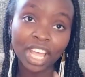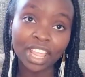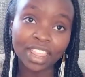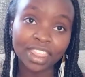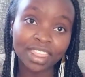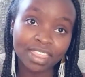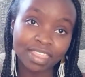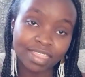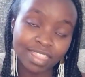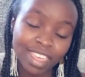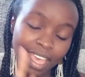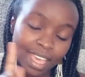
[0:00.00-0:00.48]

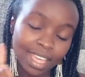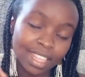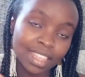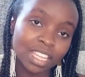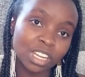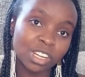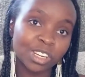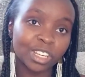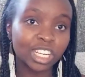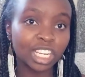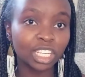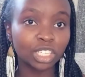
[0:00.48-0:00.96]
And then
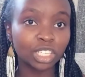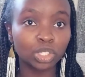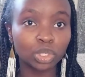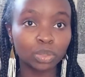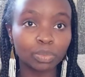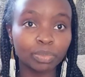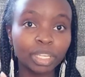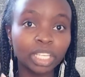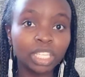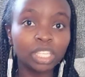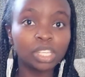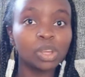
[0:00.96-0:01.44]
the trick to
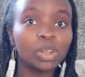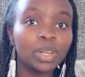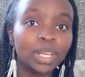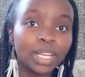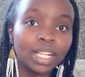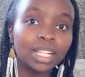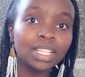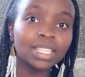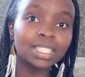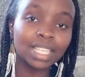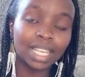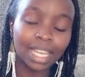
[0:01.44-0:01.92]
make your
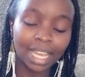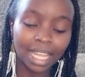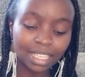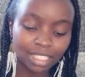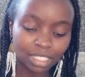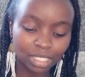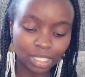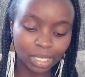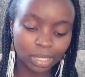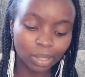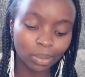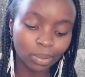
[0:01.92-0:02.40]
nails
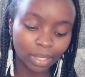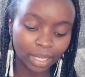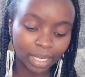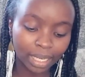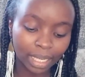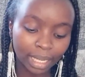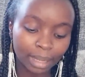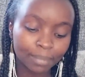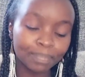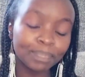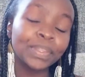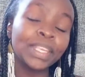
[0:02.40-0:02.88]
last
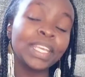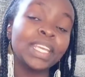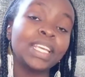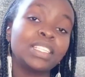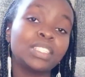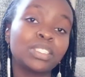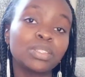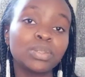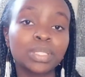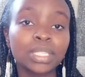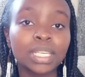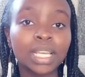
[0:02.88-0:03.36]
longer
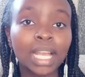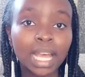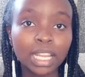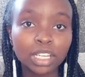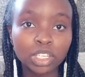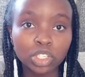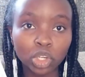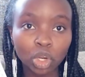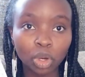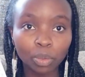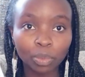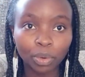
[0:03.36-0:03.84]
is using a
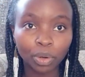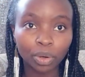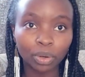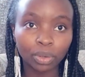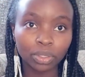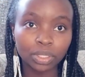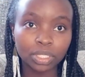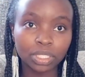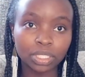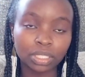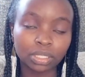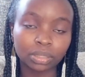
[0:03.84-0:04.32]
top
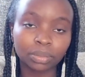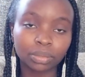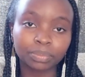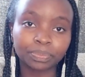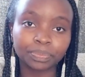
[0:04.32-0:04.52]
coat.